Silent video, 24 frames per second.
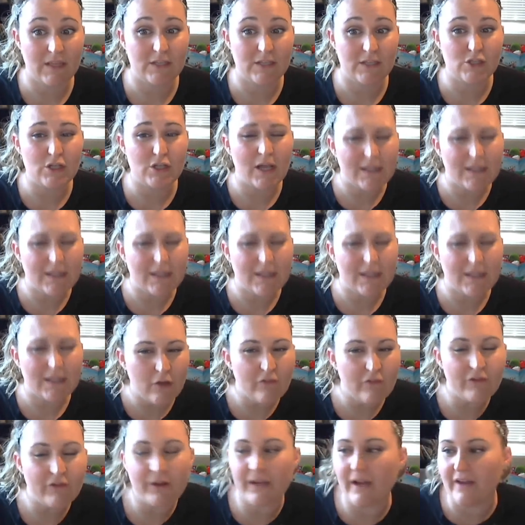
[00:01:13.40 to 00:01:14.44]
a little
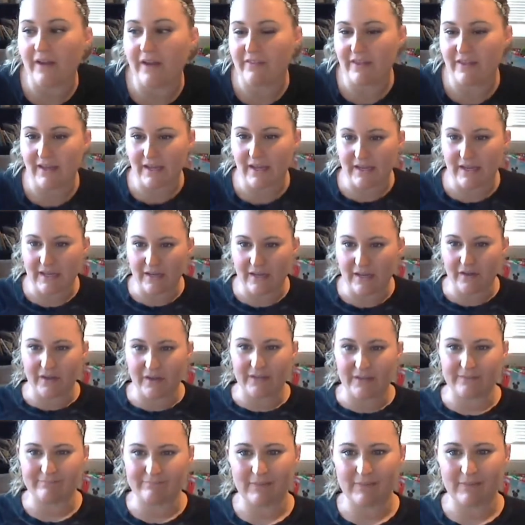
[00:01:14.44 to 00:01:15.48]
over a year, I think a year
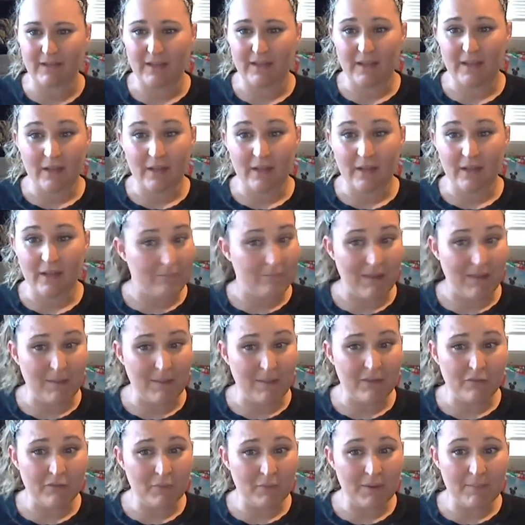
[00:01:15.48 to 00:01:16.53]
and maybe
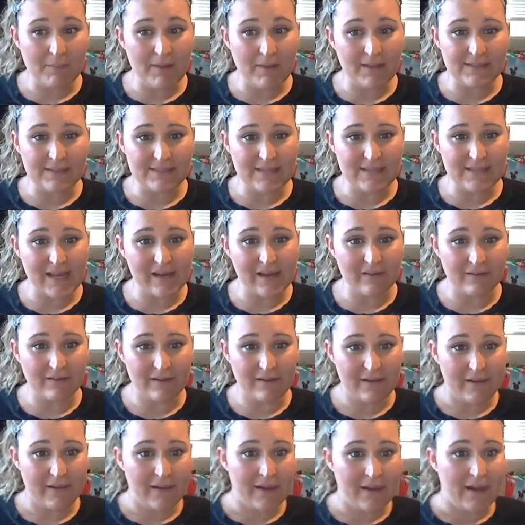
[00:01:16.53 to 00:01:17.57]
3 months now.
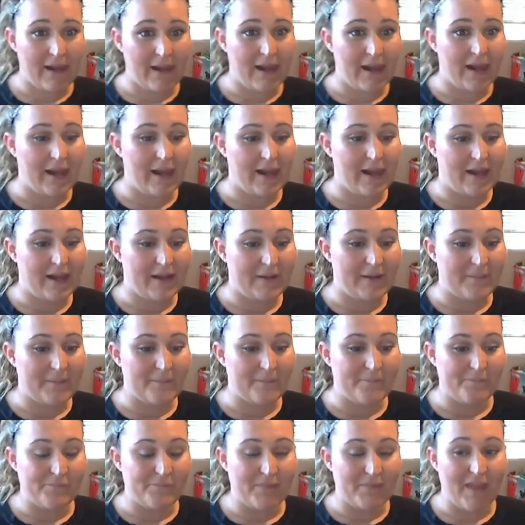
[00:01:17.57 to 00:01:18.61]

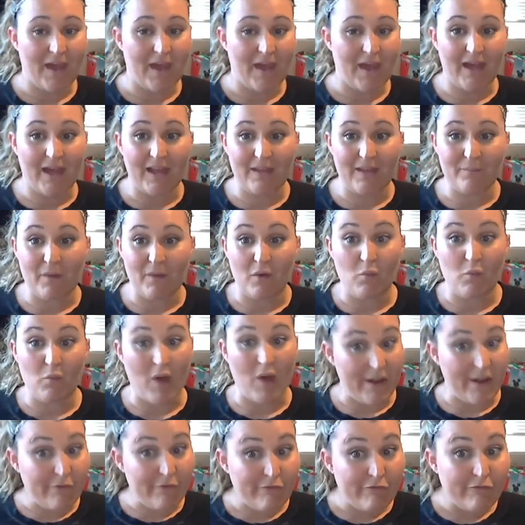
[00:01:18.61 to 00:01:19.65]
I'm a
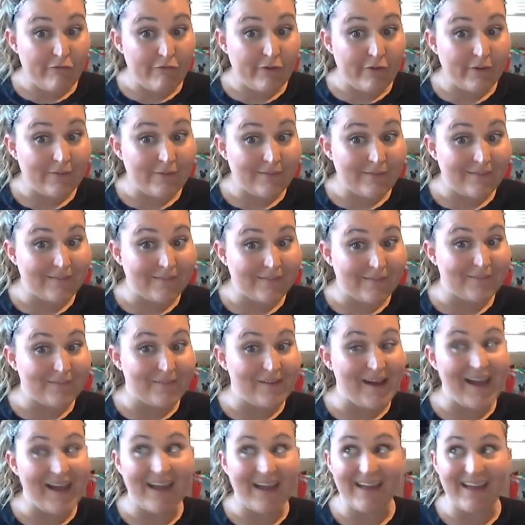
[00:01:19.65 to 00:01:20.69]
wife,
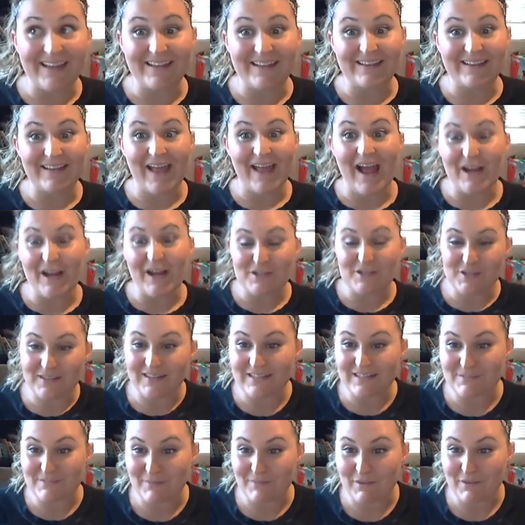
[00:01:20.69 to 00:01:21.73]
and actually
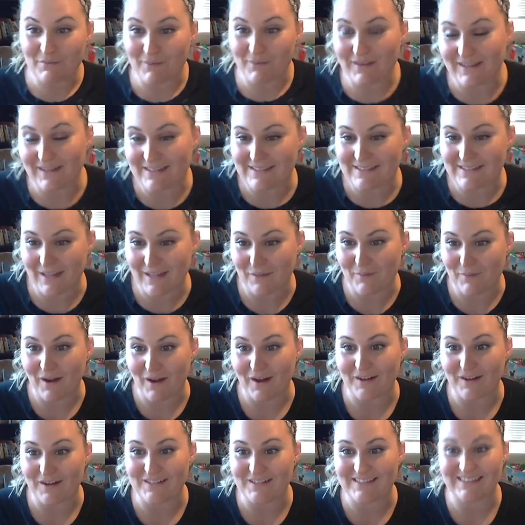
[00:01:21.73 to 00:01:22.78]
this month we're going to celebrate
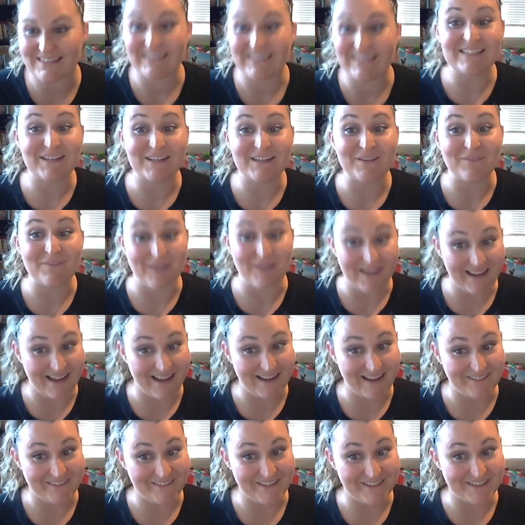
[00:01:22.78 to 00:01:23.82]
our 6-year wedding
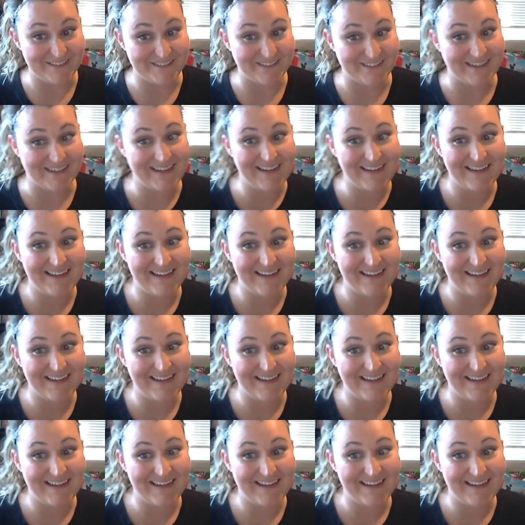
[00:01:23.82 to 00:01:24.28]
anniversary.